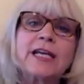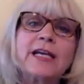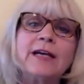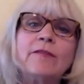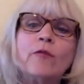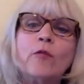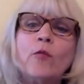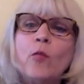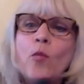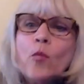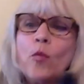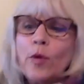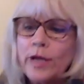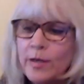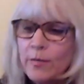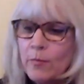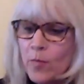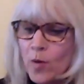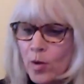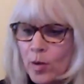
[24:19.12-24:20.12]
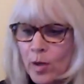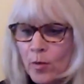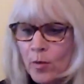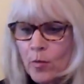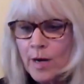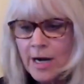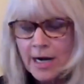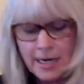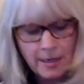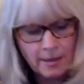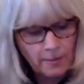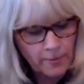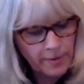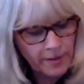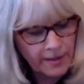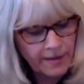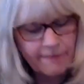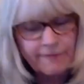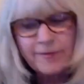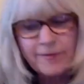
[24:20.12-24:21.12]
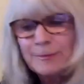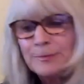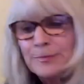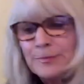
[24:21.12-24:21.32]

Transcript: have one more round of.